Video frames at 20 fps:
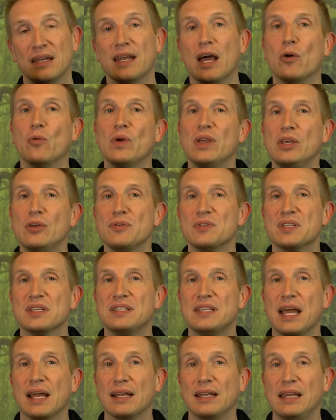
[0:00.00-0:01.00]
Now, we used the
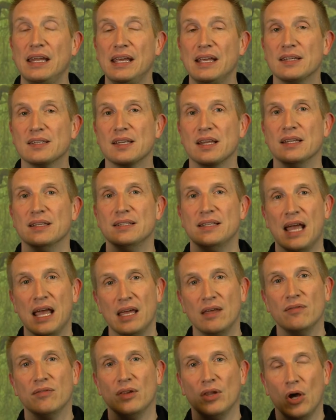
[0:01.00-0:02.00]
techniques in
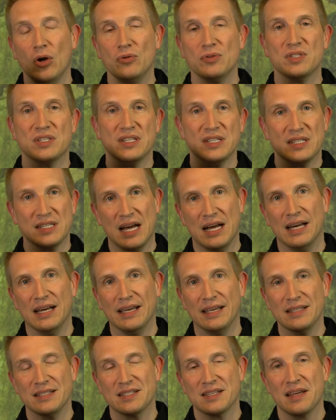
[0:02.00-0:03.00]
Lowe's
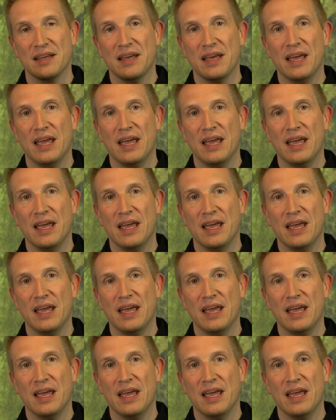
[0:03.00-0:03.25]
designs